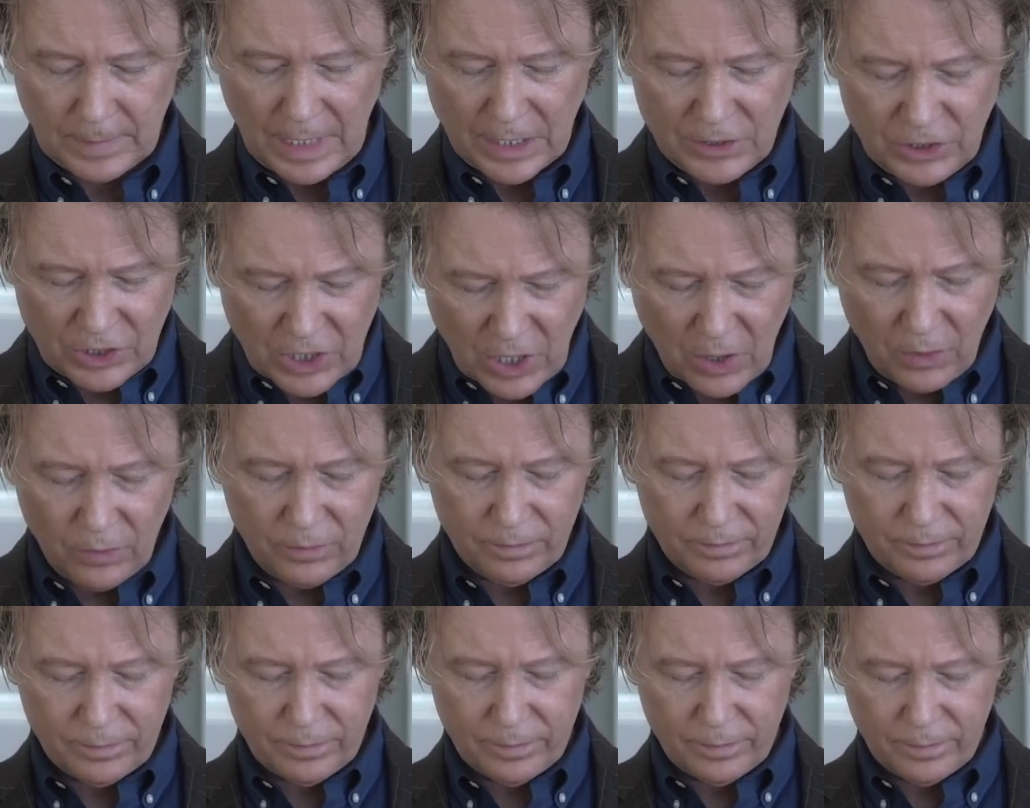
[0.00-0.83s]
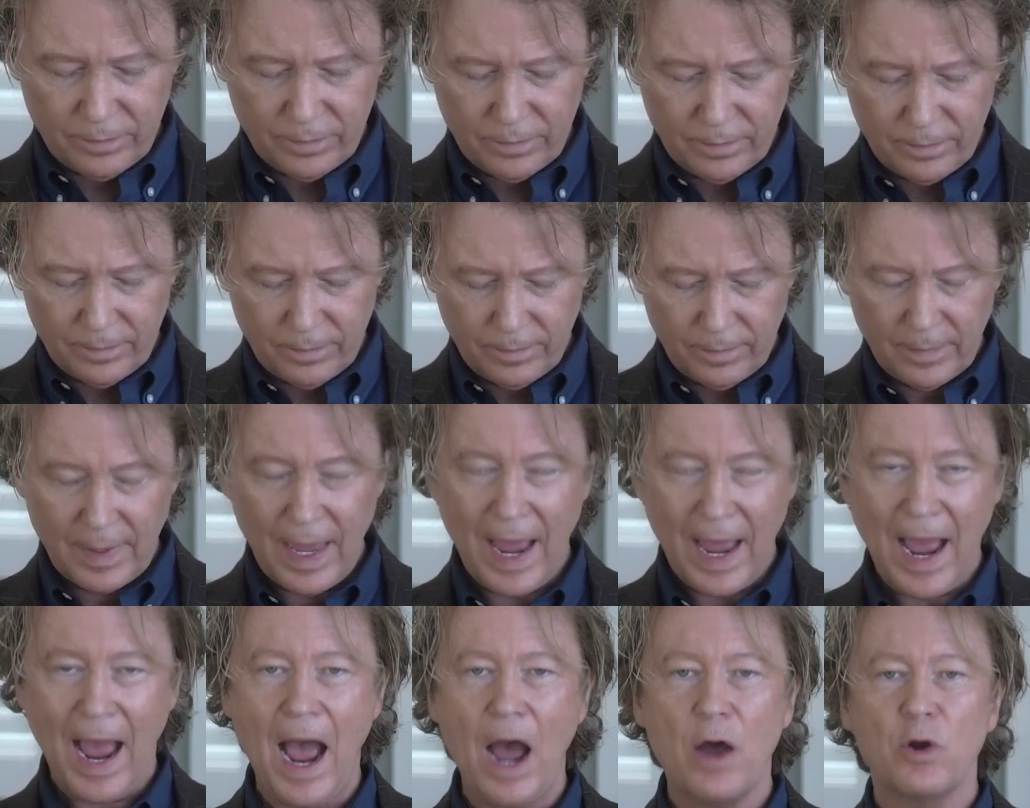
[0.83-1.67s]
So,
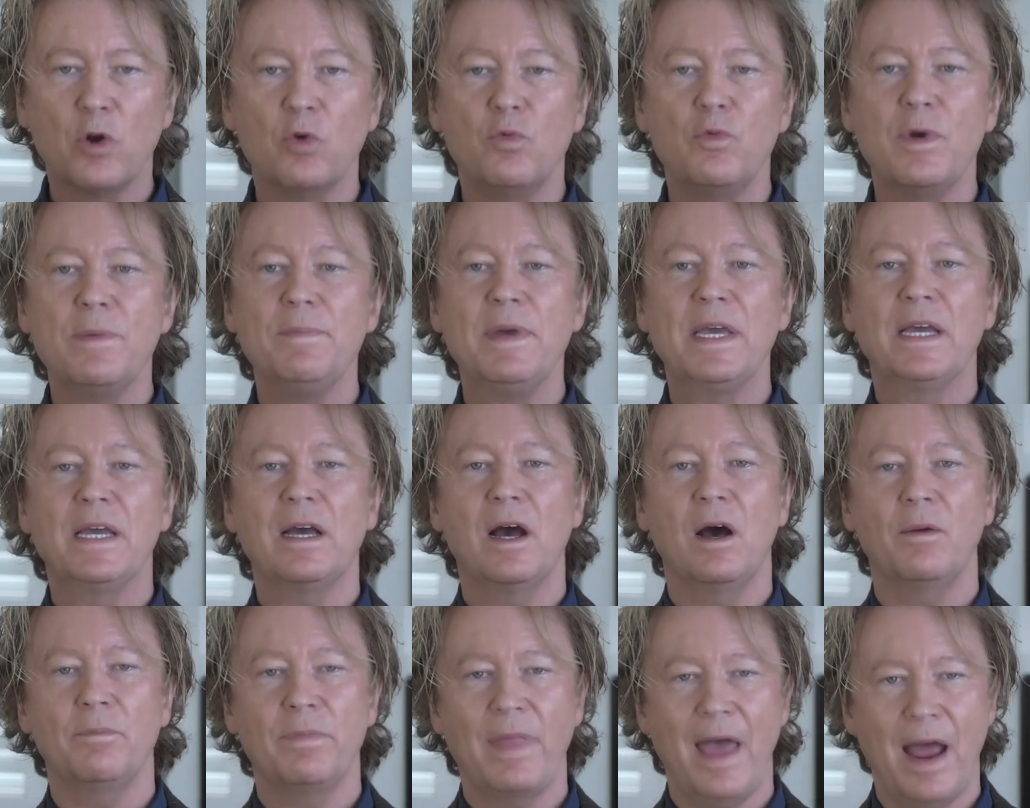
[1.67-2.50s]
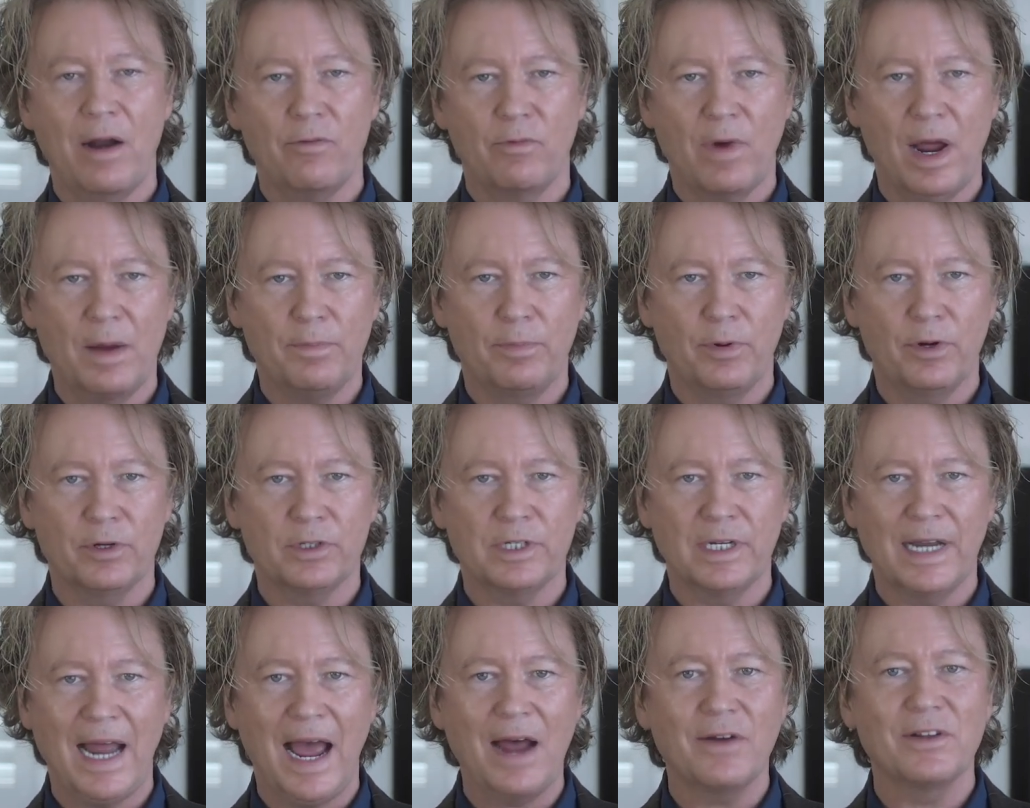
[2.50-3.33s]
how do we become that right
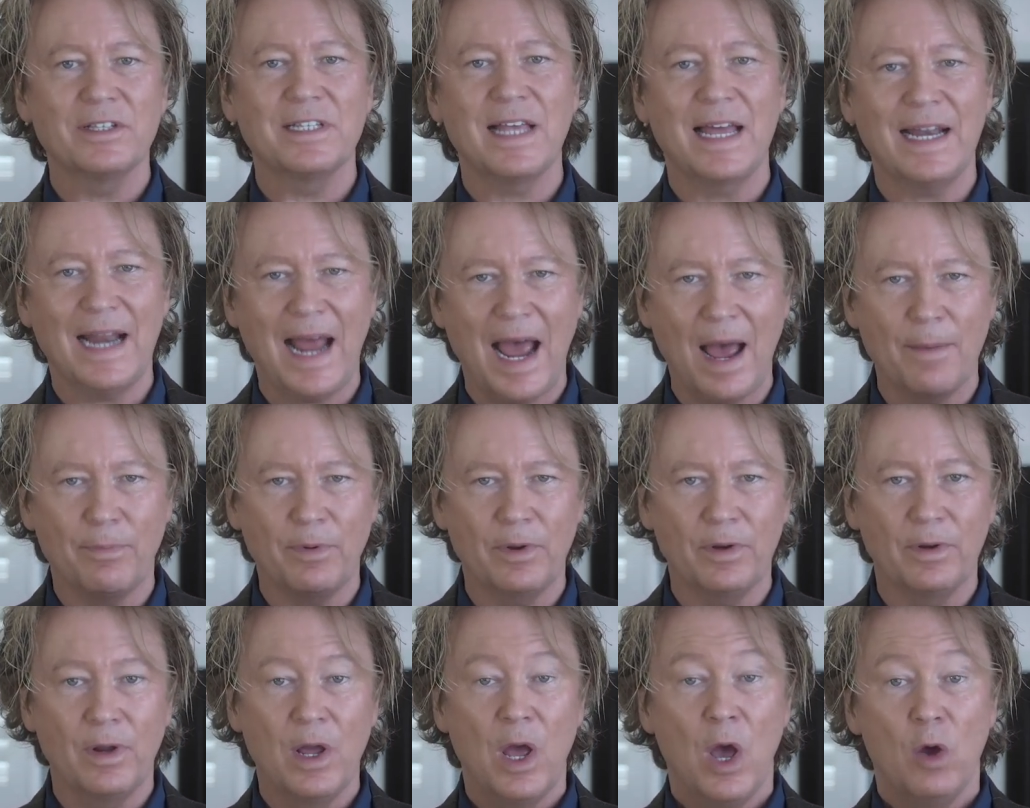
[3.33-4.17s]
person? How does that happen?